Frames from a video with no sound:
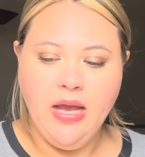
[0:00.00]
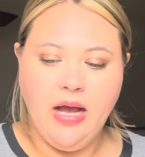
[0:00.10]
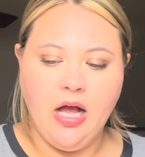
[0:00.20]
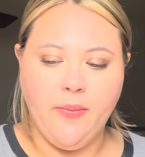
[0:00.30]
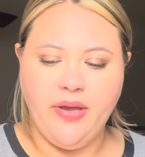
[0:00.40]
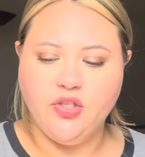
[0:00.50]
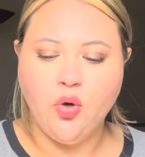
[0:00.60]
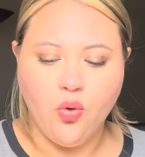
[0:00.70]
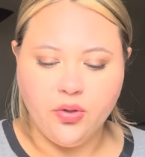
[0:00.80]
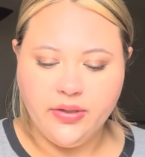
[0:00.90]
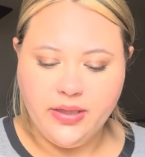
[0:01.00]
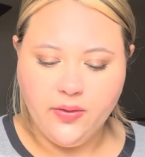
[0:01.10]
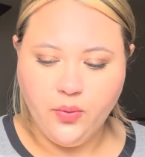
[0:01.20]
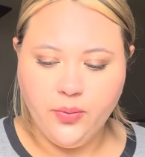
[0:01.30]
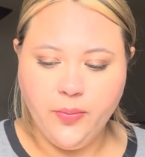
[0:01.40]
Um, I totally
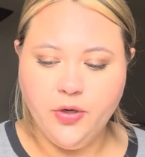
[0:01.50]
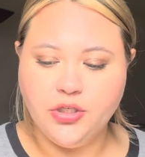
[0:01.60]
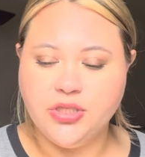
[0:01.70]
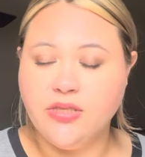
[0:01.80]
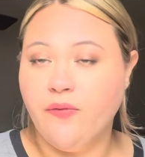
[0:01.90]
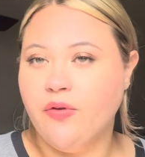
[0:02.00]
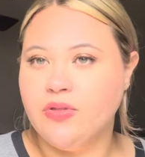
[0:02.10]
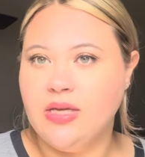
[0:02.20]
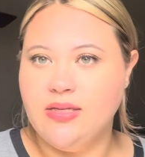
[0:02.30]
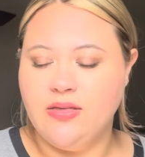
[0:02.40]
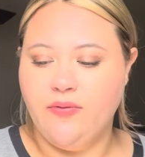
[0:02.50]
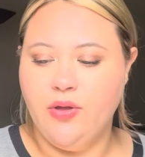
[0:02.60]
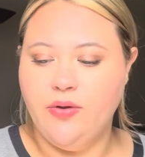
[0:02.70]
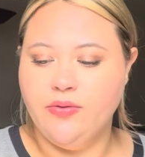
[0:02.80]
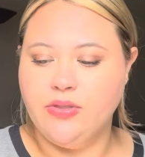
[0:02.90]
would repurchase the full size of
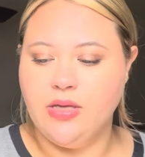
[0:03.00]
those.